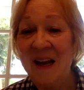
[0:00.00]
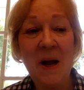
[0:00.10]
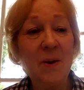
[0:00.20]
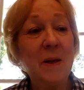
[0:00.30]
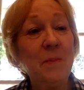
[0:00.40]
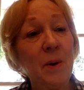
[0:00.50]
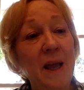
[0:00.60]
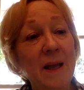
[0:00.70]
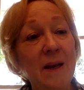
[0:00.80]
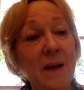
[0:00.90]
Okay, but
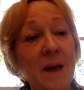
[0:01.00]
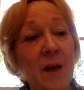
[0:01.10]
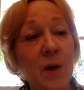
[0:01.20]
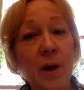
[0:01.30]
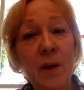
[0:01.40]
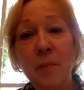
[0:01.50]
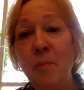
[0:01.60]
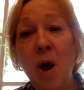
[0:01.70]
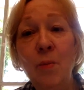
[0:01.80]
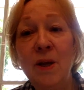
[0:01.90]
in a
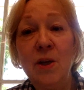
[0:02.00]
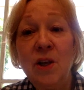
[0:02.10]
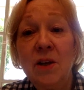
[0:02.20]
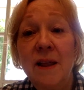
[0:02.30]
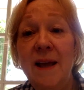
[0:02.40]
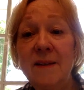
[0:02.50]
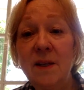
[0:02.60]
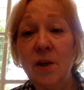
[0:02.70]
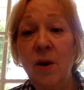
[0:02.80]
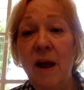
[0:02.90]
moment you can glance at
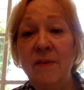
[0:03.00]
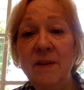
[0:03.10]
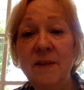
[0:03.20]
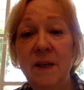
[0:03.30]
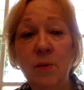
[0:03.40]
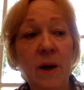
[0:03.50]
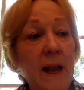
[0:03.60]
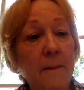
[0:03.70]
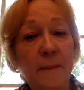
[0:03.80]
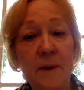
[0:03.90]
a graph and see what
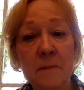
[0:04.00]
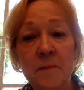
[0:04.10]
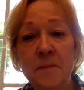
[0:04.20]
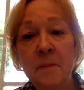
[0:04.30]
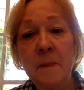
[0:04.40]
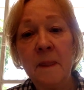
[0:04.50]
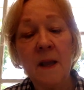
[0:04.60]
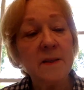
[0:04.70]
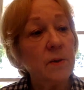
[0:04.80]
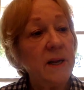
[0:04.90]
happened.
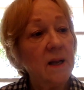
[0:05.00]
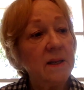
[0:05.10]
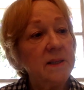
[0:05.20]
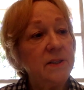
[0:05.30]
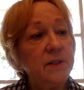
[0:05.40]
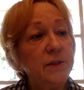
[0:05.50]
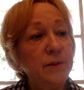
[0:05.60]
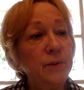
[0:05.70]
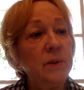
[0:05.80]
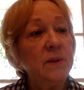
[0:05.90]
So now let's
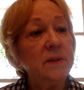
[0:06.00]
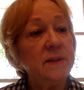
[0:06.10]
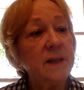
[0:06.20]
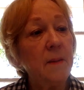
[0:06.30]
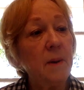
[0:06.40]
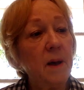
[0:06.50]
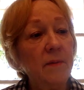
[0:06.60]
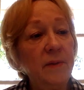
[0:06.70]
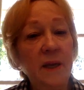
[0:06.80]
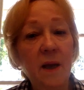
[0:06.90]
do some
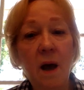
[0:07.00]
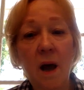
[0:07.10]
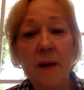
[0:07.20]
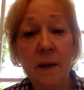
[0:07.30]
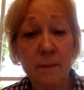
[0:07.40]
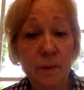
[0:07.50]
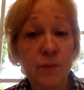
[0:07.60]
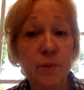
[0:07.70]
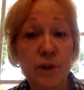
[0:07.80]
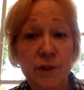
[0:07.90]
of the odd numbers.
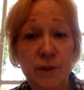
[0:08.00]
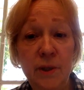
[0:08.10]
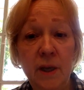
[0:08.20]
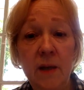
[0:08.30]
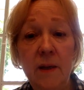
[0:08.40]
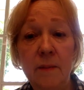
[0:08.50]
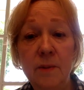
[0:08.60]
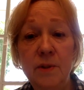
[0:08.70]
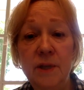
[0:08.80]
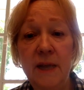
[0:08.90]
We're just doing odd
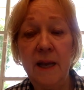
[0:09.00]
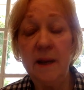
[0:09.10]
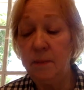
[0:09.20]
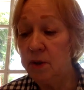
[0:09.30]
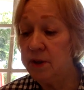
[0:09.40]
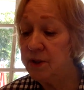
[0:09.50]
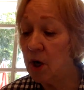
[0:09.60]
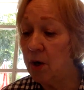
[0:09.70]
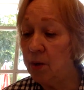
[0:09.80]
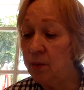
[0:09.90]
numbers today, and I'm going to
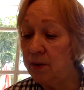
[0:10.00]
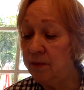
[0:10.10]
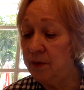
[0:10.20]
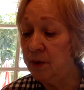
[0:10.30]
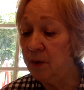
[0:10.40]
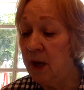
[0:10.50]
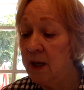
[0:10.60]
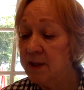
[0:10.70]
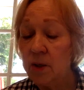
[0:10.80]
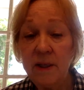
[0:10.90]
start you with a few.
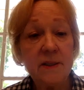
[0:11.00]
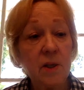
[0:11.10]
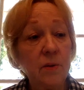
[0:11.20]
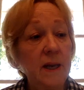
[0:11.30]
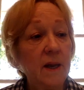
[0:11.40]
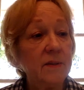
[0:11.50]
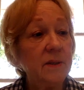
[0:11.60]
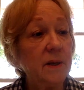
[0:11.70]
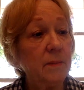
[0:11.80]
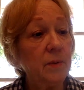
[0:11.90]
So let's go down to
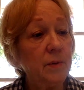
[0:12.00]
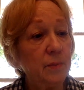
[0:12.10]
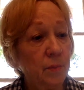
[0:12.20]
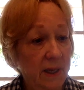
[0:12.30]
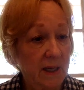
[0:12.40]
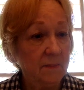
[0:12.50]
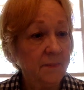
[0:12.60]
number 3.